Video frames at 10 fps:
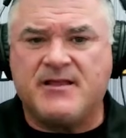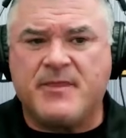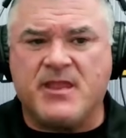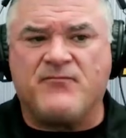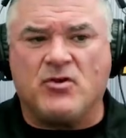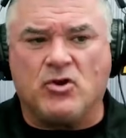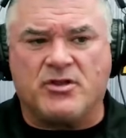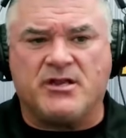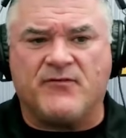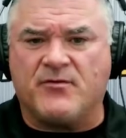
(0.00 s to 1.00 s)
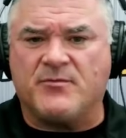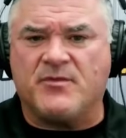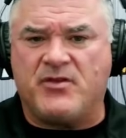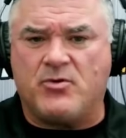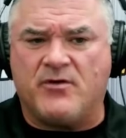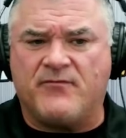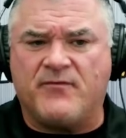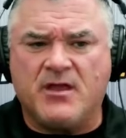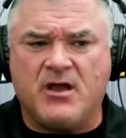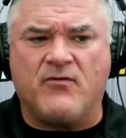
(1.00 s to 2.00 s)
if you're looking at it from the view of,
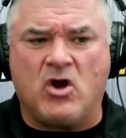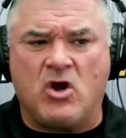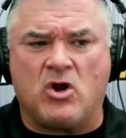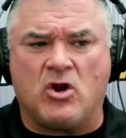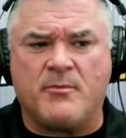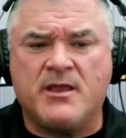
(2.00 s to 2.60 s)
of harm.